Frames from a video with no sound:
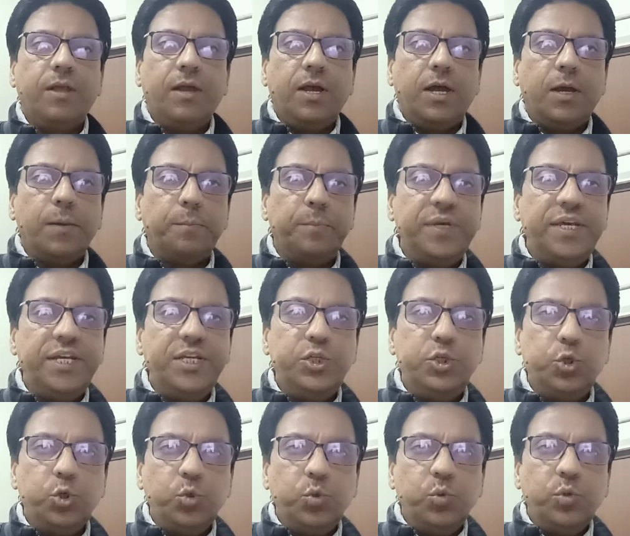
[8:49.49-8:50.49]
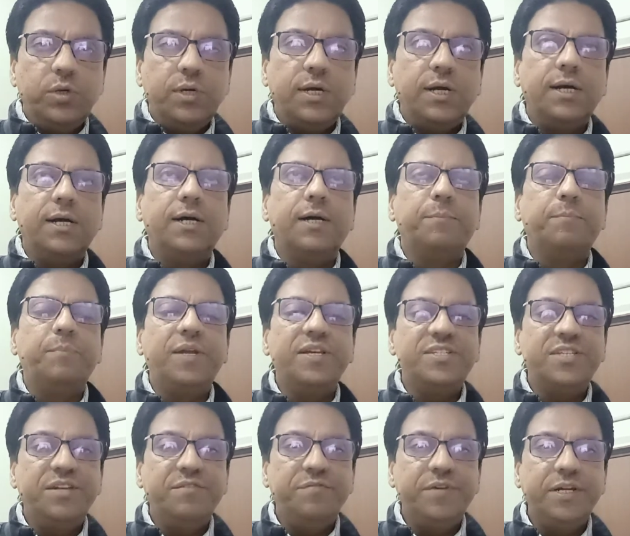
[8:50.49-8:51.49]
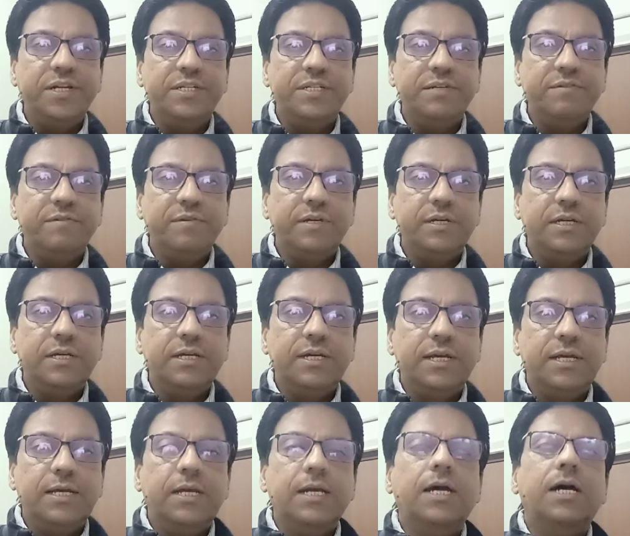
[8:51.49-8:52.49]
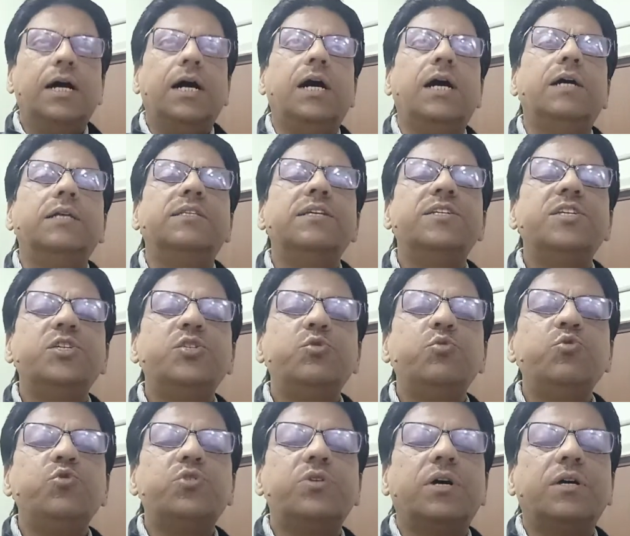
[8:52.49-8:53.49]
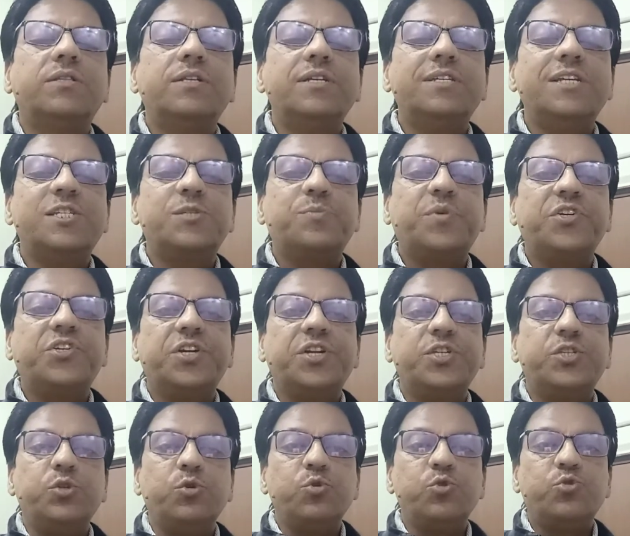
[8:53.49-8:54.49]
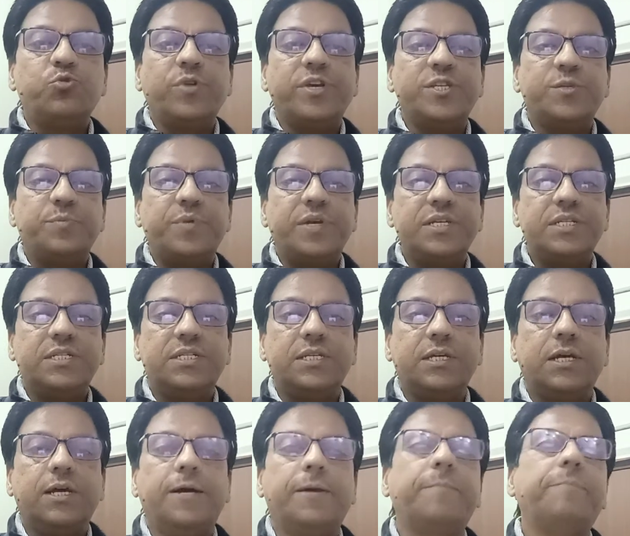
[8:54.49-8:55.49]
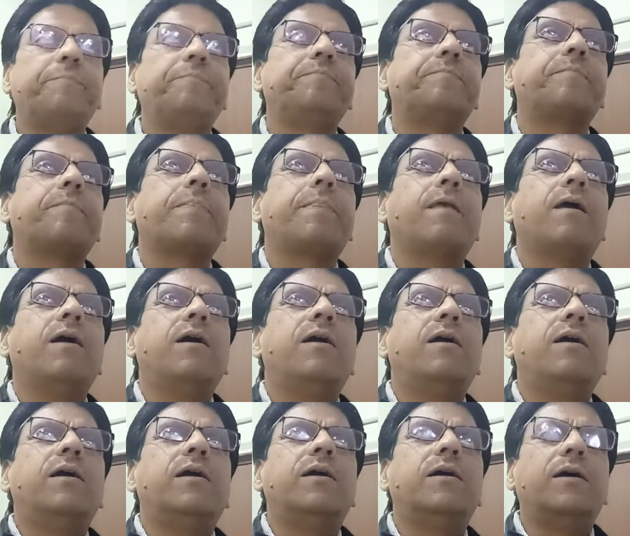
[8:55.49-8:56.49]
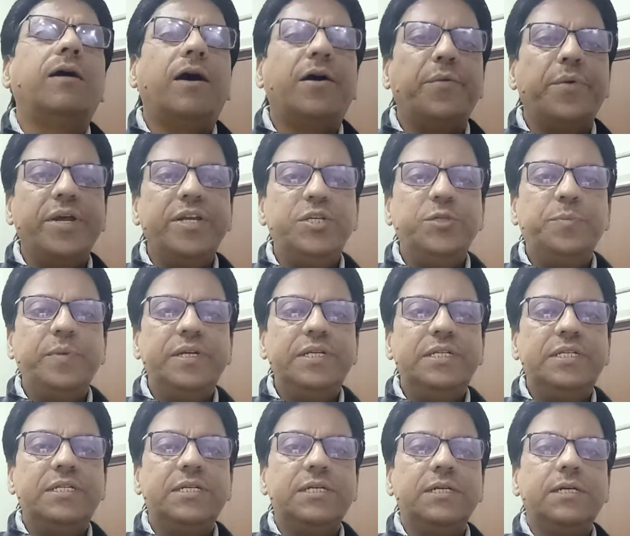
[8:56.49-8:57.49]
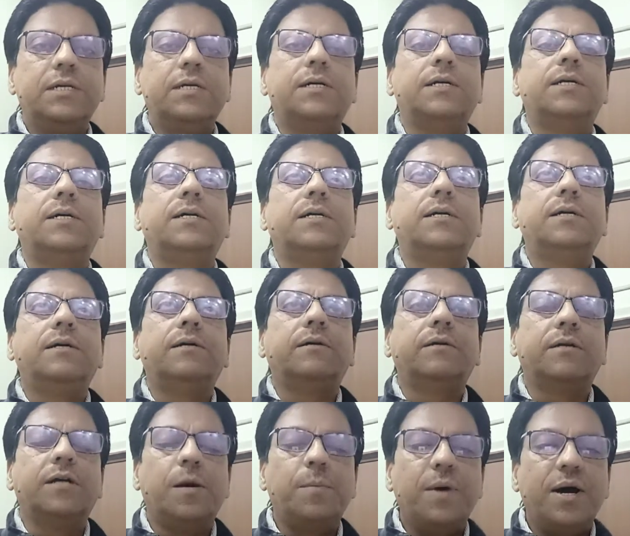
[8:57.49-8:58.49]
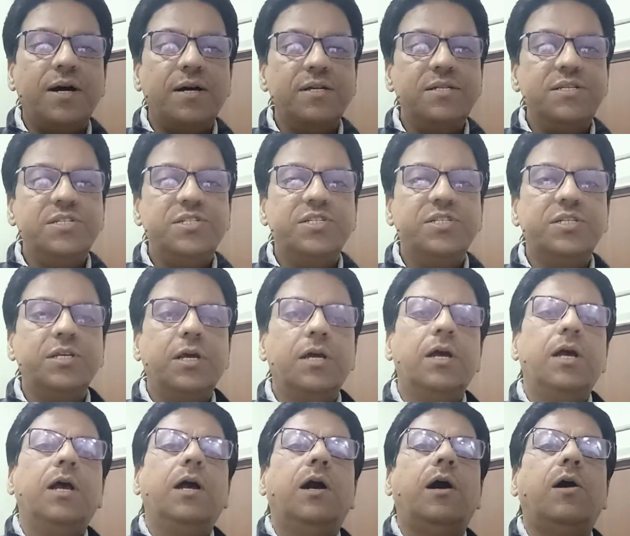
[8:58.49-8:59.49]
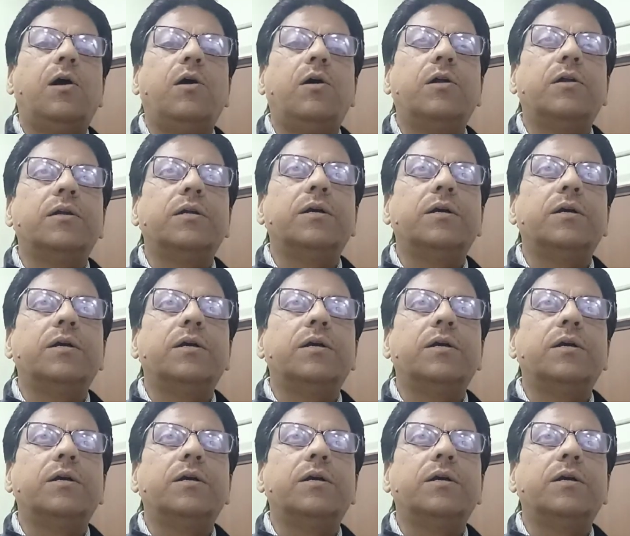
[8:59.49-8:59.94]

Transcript: be to plus infinitive. This expression is used to express arrangement, commands, or